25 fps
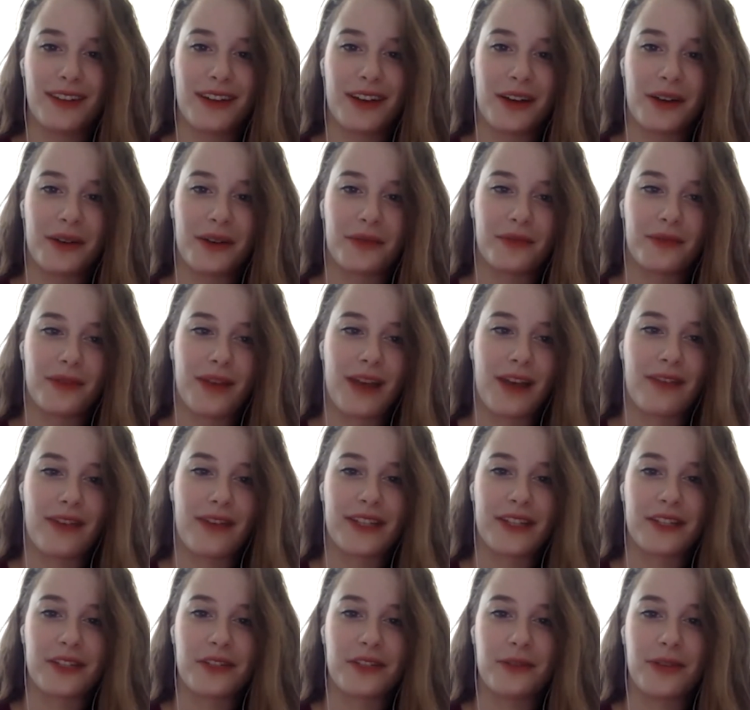I have
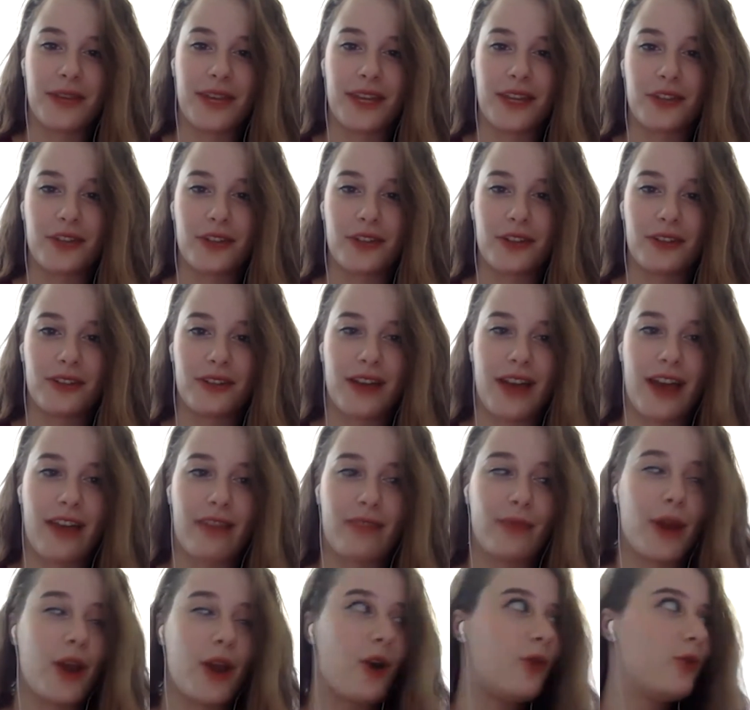access to a kitchen. I
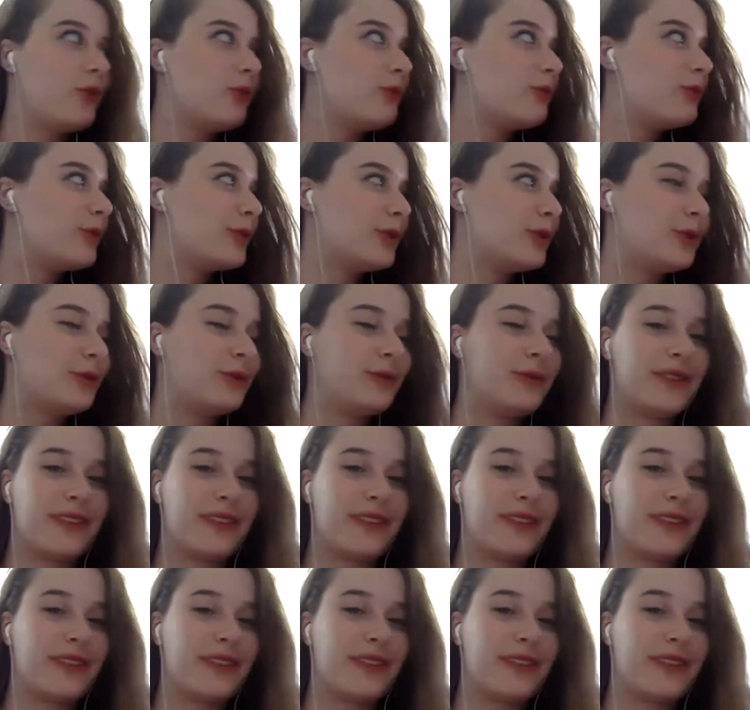have my own room.